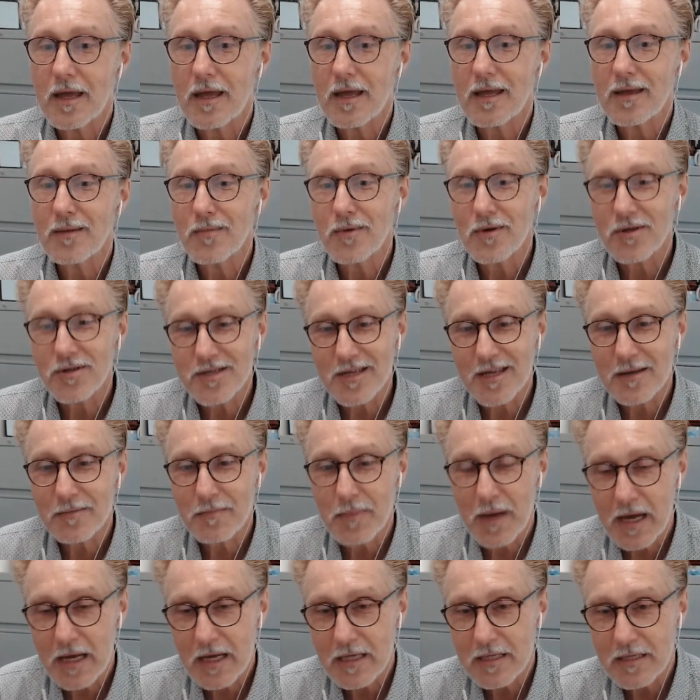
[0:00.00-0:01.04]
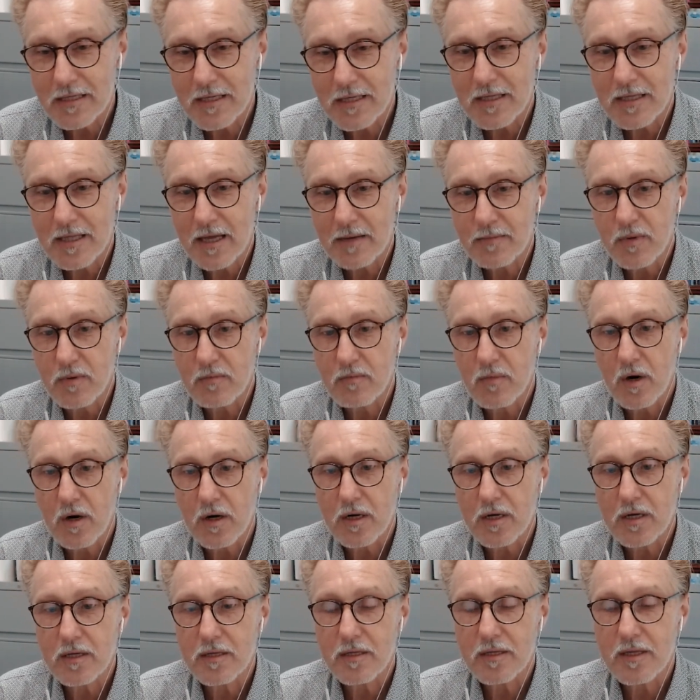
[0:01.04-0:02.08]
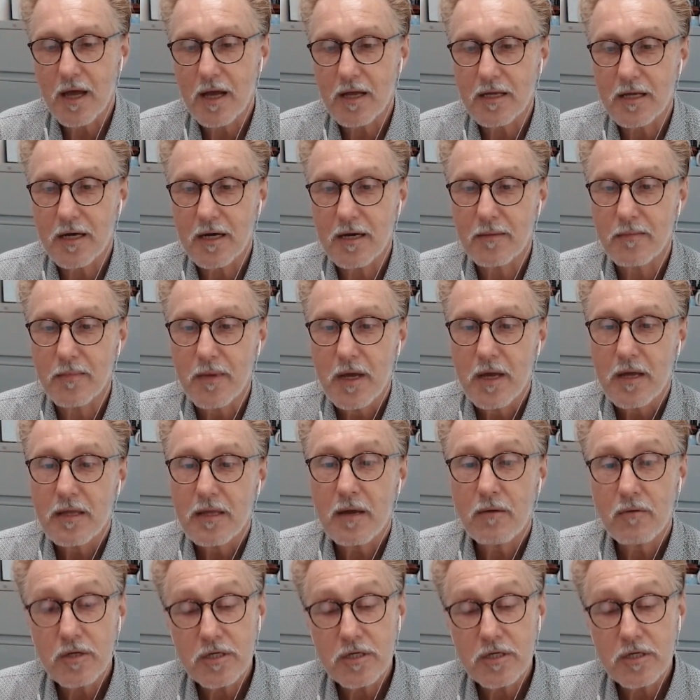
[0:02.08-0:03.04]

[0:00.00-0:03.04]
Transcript: able to get back into the labor market, that they were